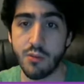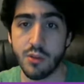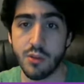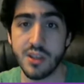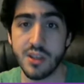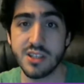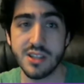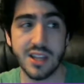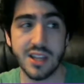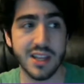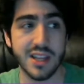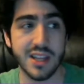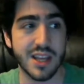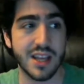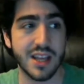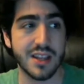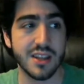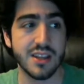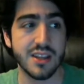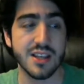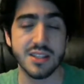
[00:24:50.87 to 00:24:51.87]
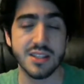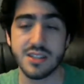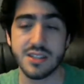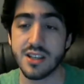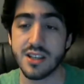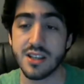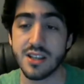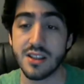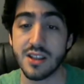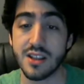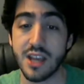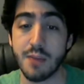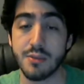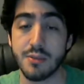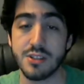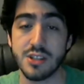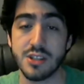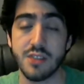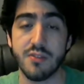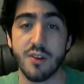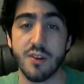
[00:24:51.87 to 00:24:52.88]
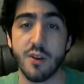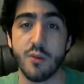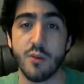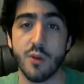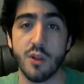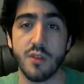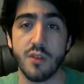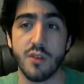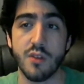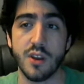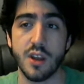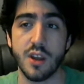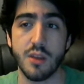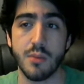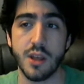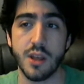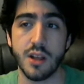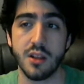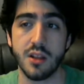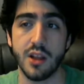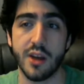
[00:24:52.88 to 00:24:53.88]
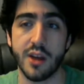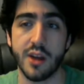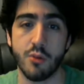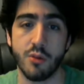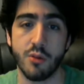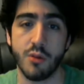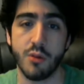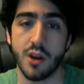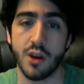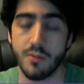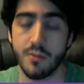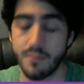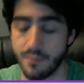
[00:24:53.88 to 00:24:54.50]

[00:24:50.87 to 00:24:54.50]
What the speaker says: release it like that, then yes, the game can stay very relevant and make a lot more money.